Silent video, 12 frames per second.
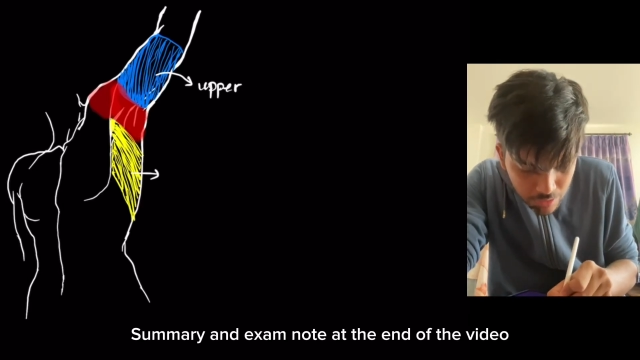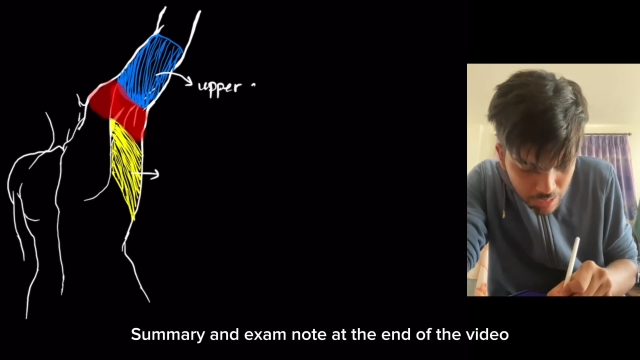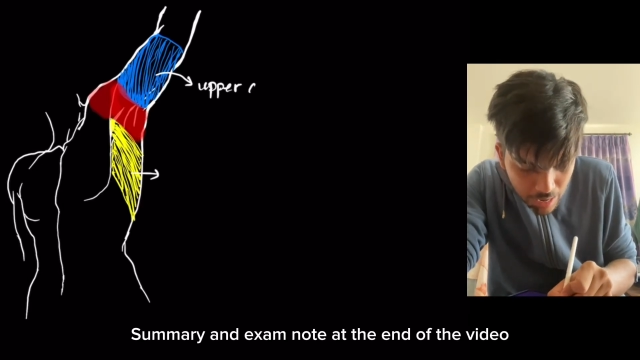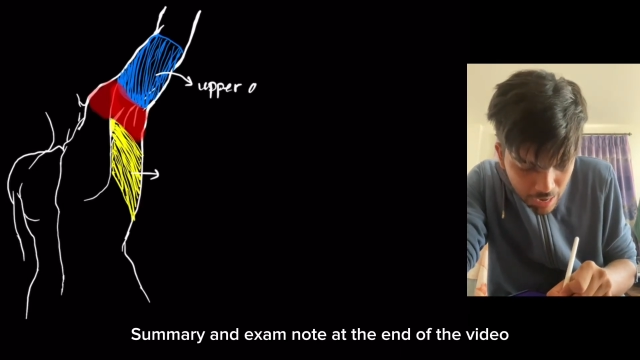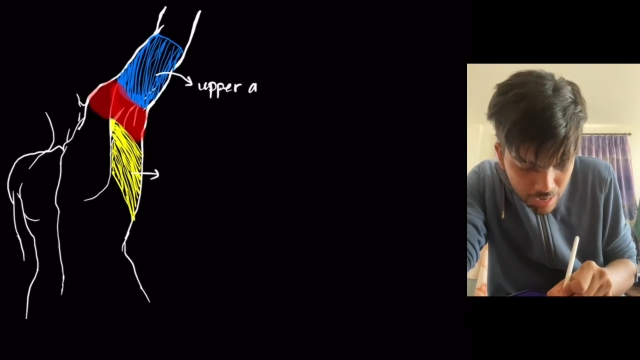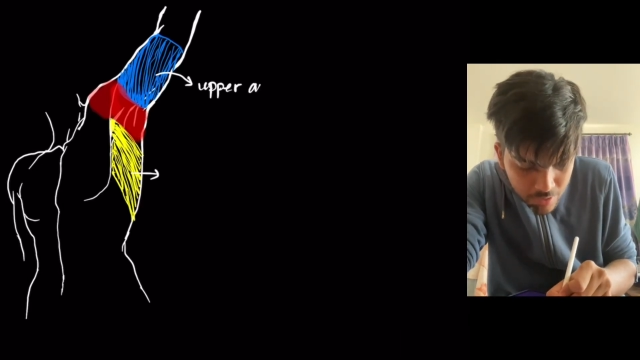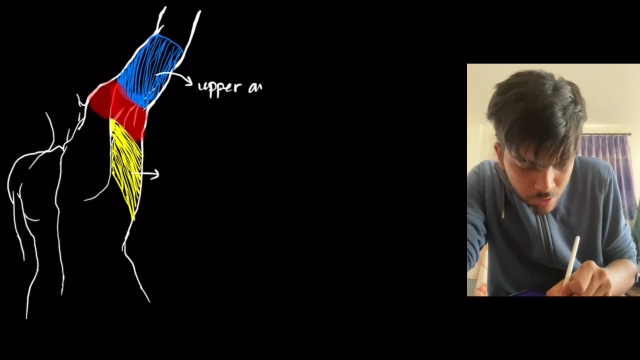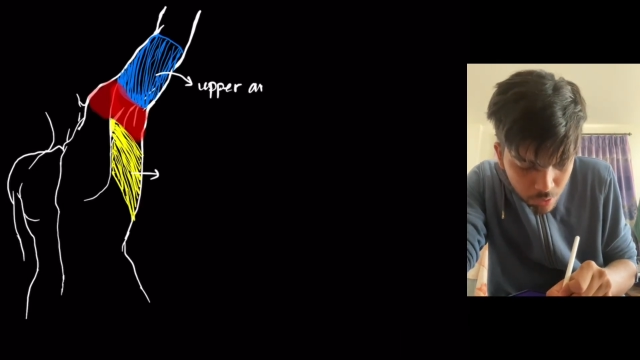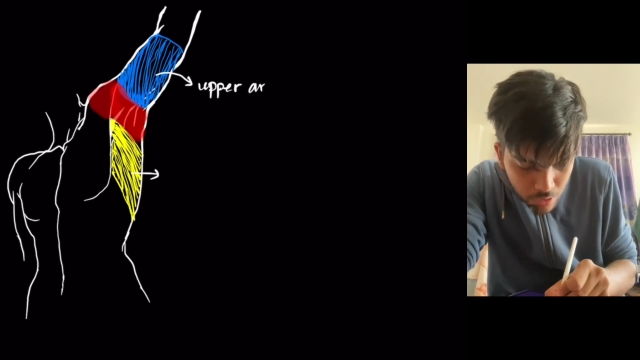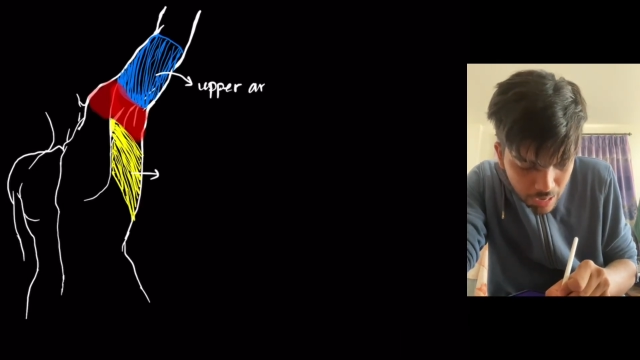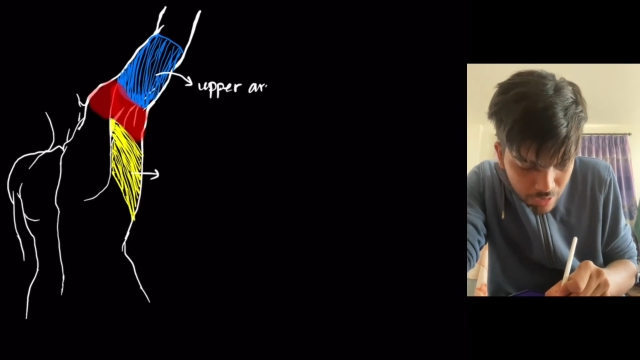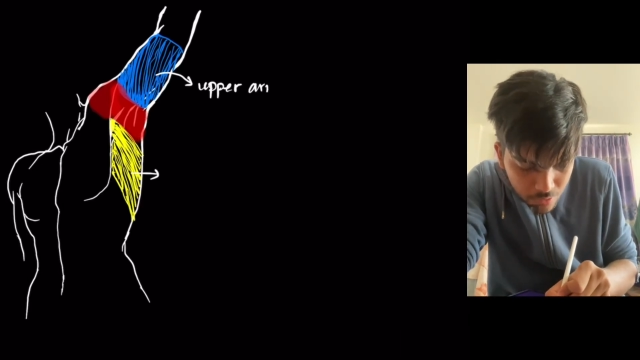and your
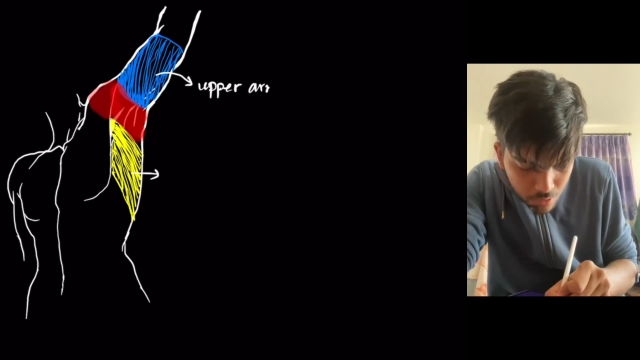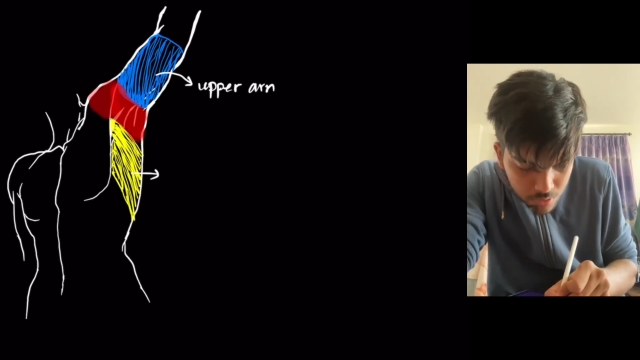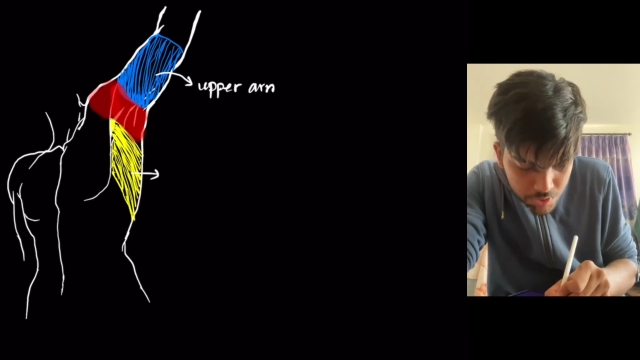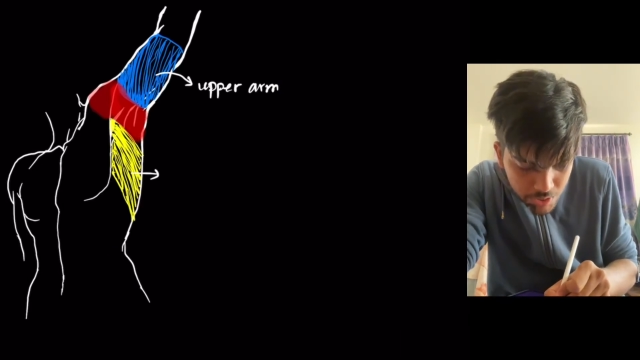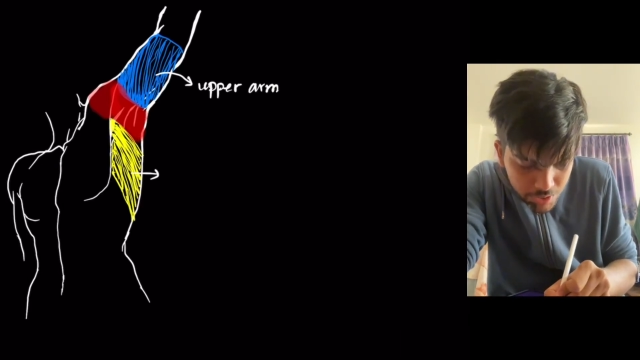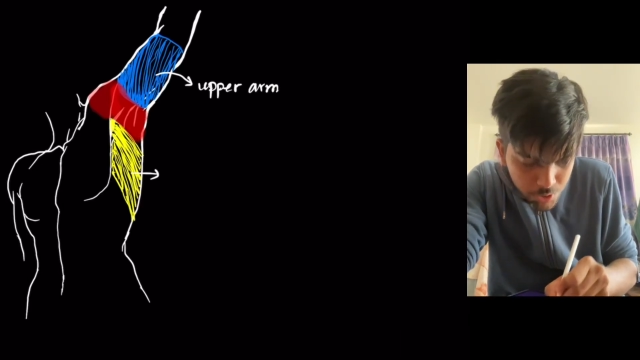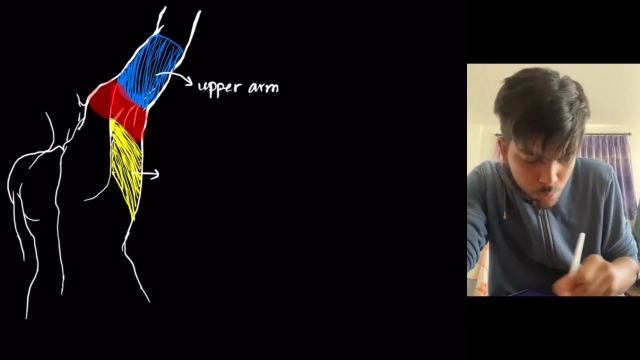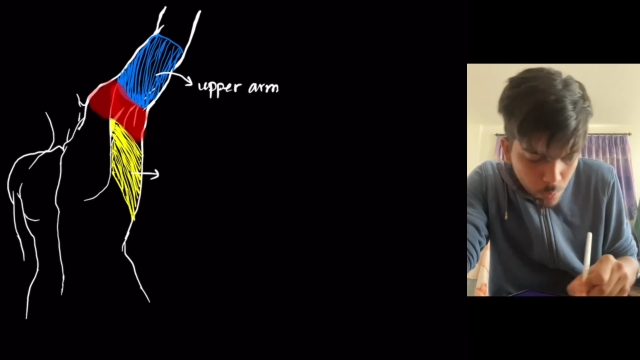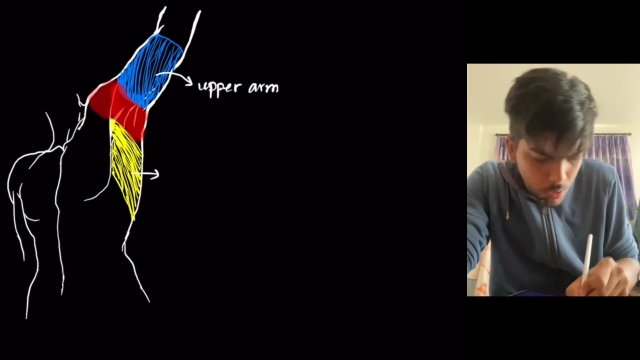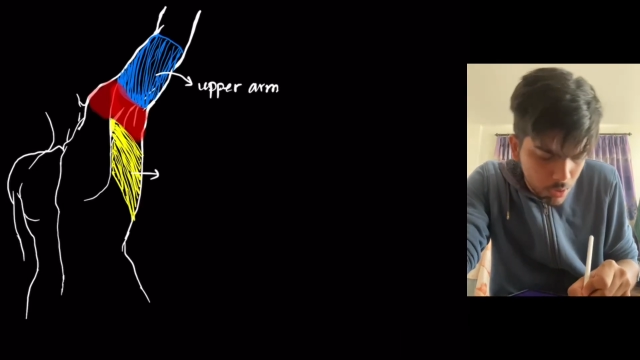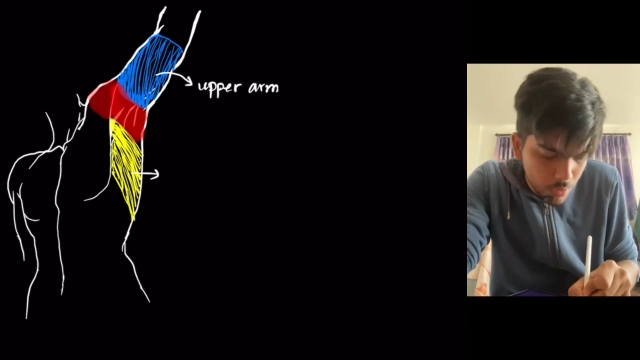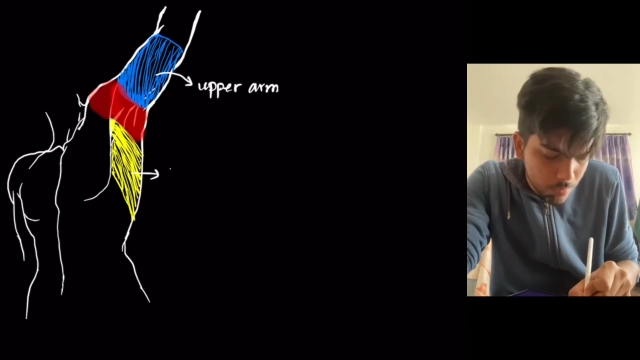lateral chest
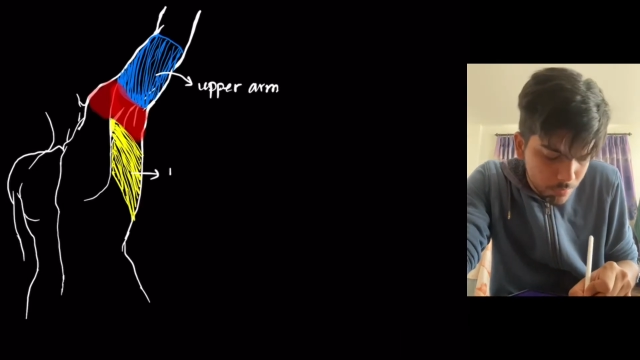wall,